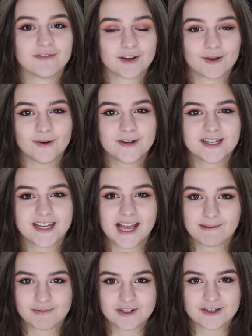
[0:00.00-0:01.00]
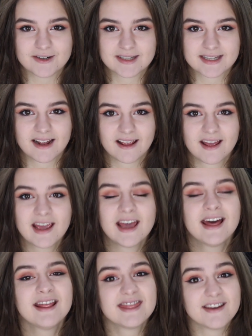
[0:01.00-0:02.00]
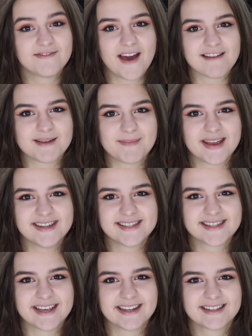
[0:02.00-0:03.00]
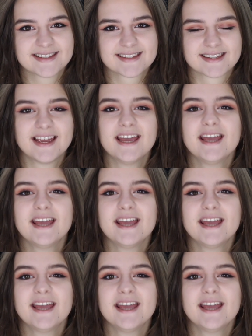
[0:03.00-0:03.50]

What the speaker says: recording and producing. The very basics.